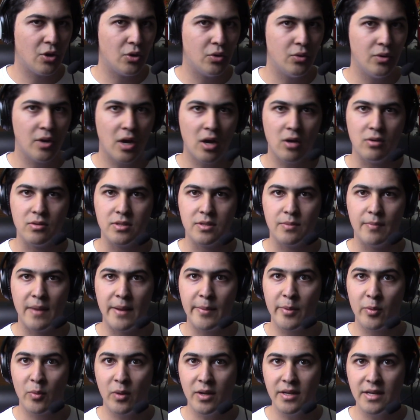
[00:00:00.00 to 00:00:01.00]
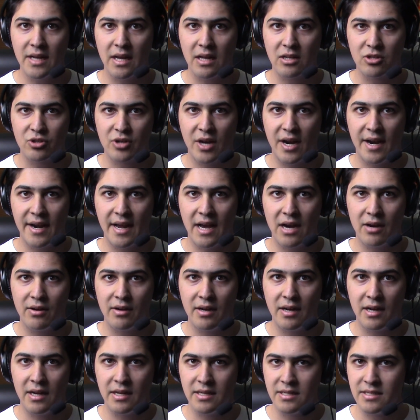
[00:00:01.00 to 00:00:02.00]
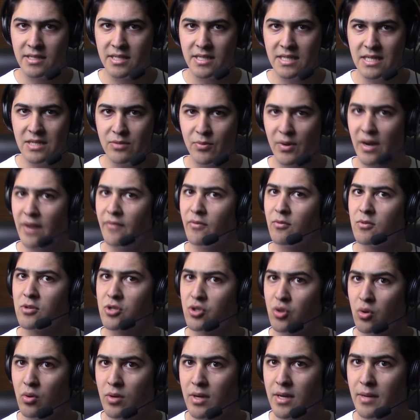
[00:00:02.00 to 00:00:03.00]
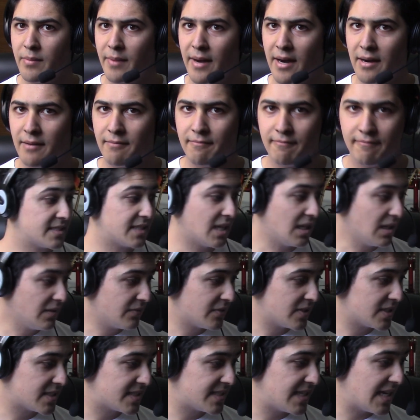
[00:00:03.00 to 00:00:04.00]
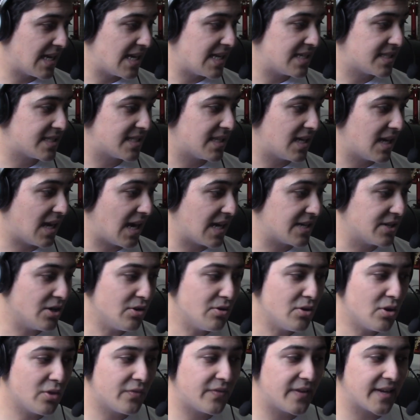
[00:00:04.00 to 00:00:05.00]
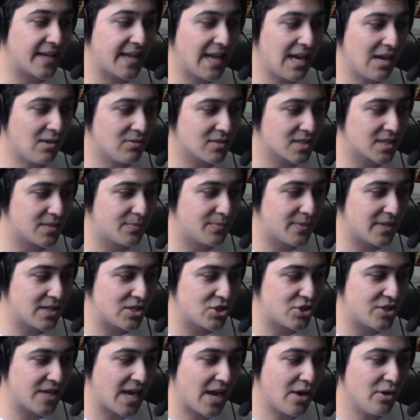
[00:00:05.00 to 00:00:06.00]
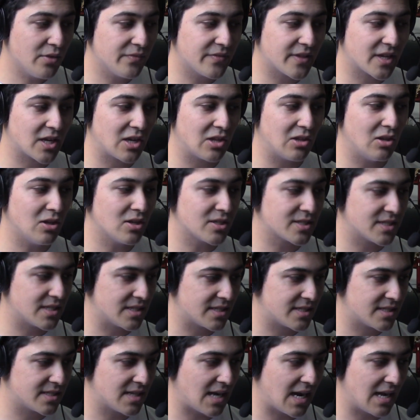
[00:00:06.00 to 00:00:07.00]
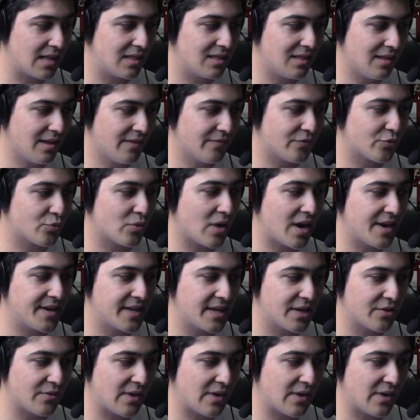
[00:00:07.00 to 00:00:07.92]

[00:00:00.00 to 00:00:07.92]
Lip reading: Who knows, maybe one day I'll try it out and see what everyone's talking about. Sullivan says, I don't know if it counts, but Shadow of the Colossus. I love riding